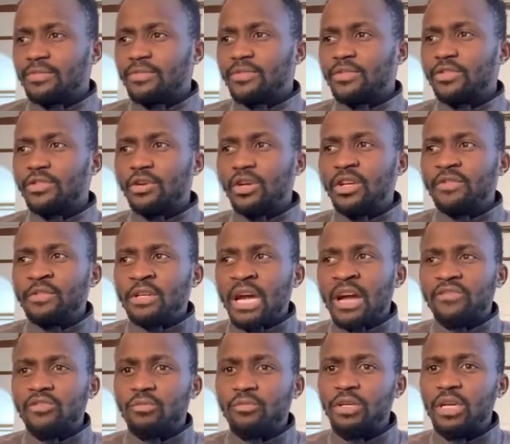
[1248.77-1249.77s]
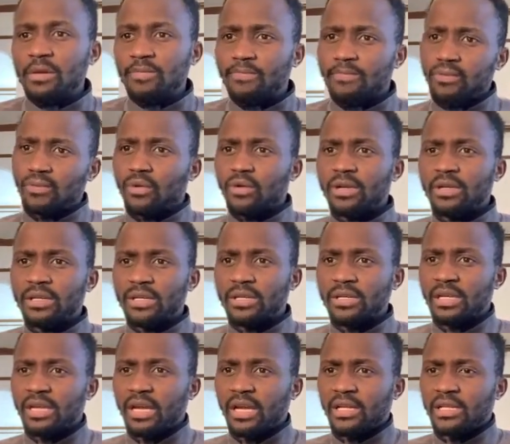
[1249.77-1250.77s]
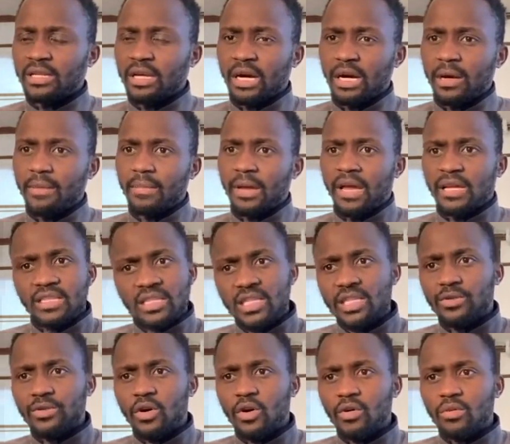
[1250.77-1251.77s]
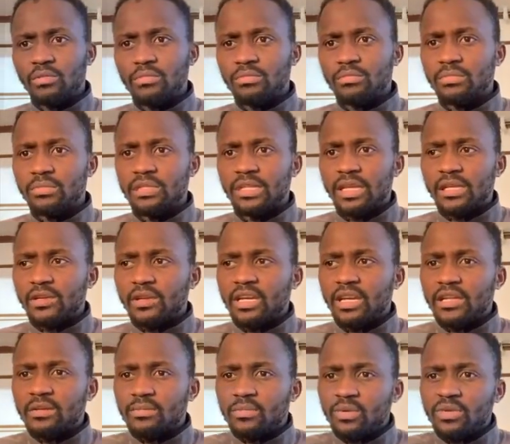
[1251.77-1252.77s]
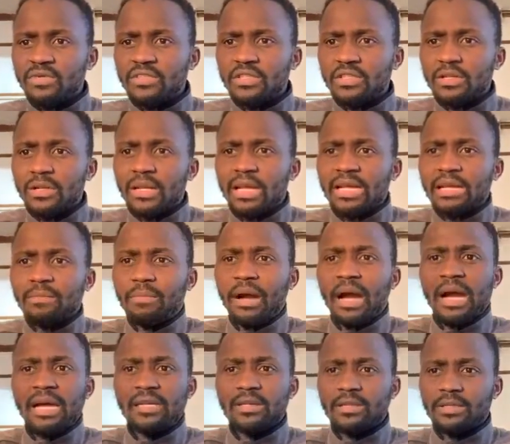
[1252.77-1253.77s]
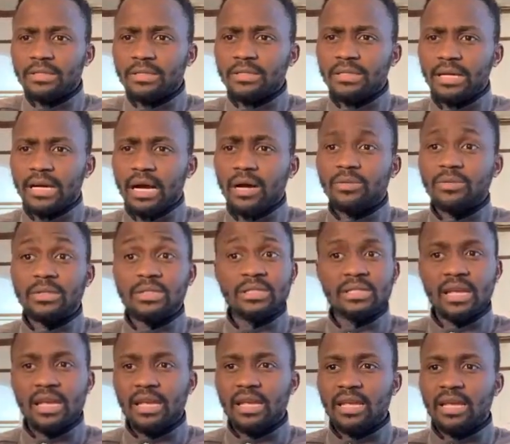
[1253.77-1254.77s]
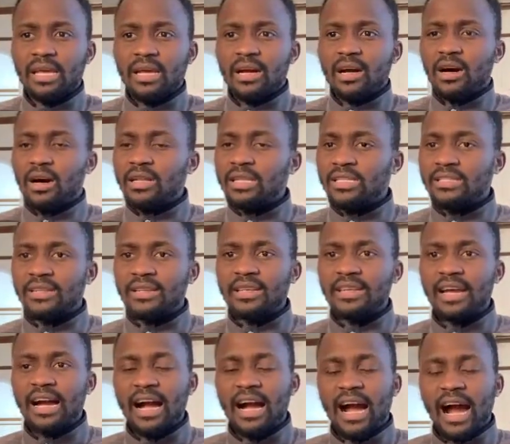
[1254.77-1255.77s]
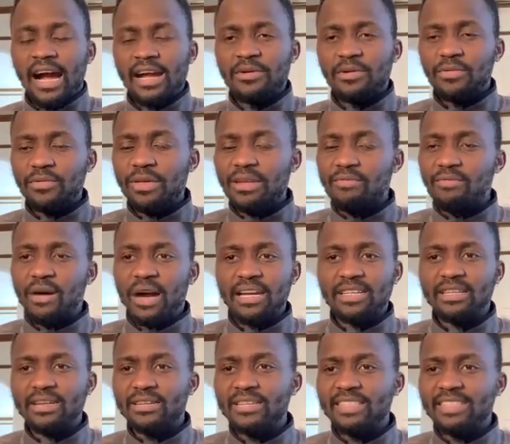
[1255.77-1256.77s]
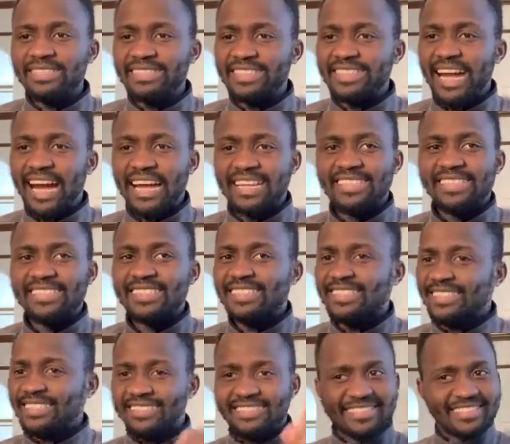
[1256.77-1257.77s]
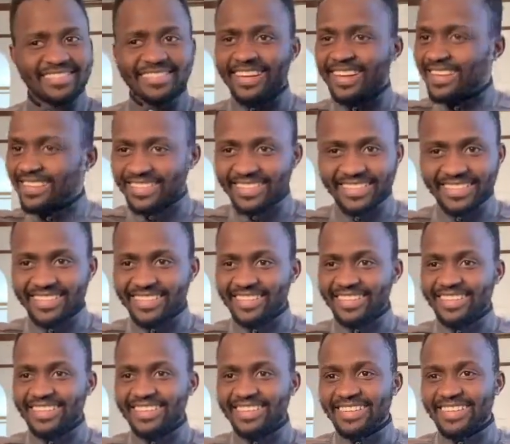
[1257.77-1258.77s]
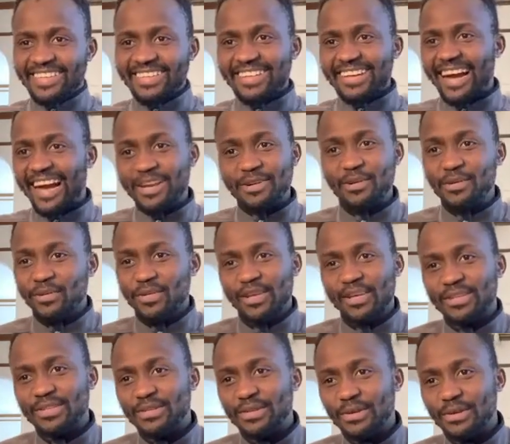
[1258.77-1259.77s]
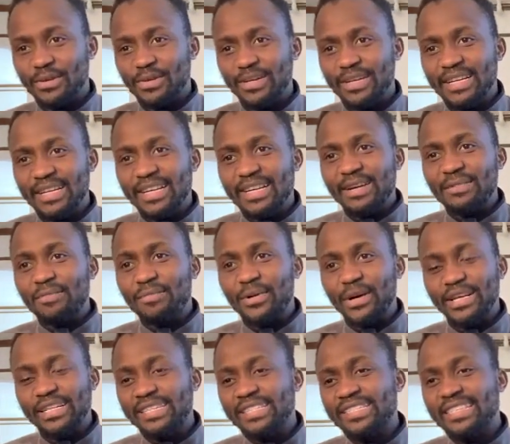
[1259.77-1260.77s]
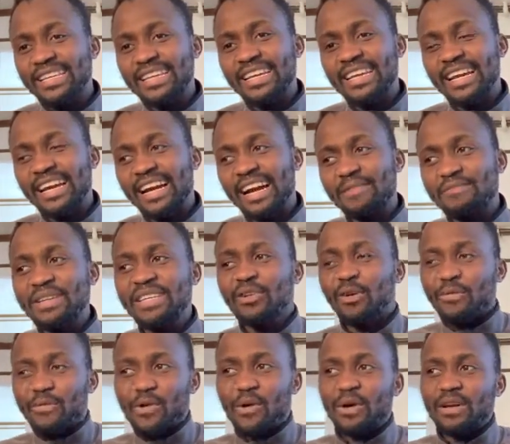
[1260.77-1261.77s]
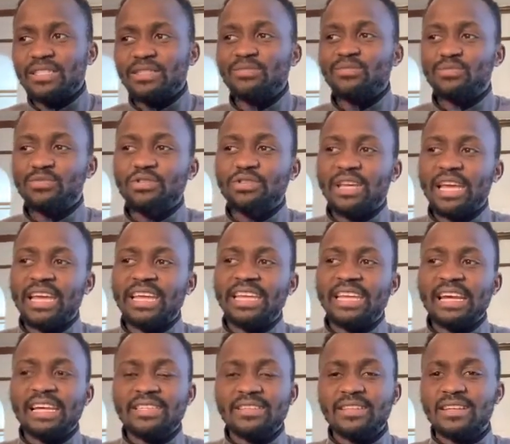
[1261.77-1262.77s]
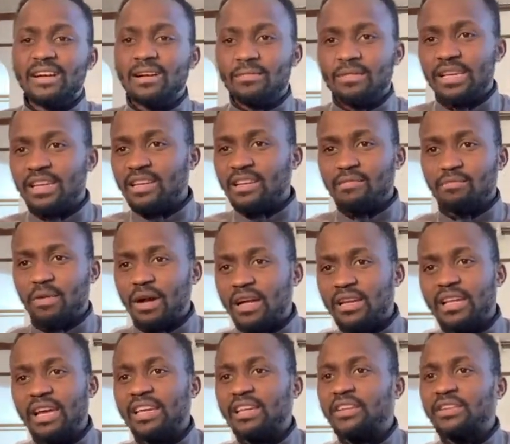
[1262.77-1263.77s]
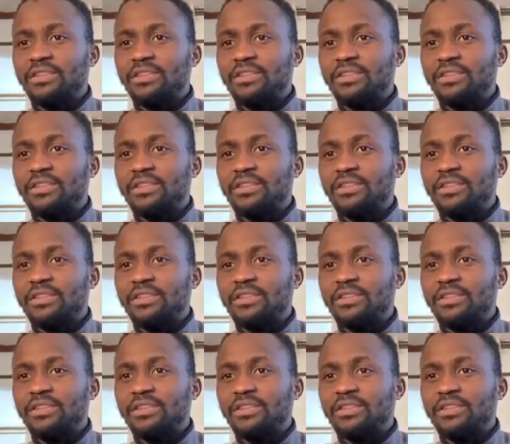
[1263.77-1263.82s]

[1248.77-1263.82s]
you don't even have to be a pro in SQL. Then you can move into like Python, I would say. Honestly, I don't think Python is that crazy. I don't think so. But I mean, of course, you can get to the complicated part, like